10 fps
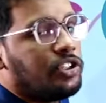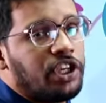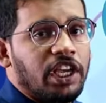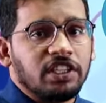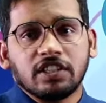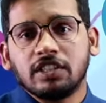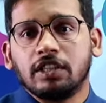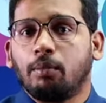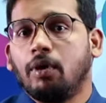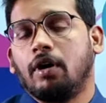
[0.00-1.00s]
changes in
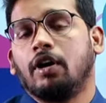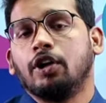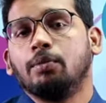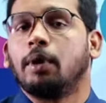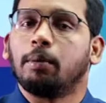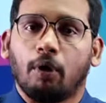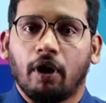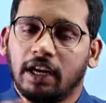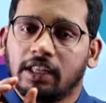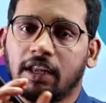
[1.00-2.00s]
the human
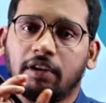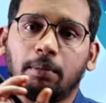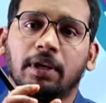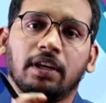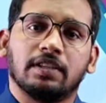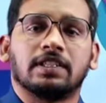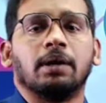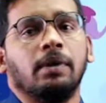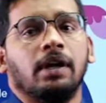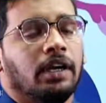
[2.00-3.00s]
body, and there will be
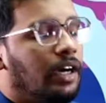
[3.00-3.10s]
some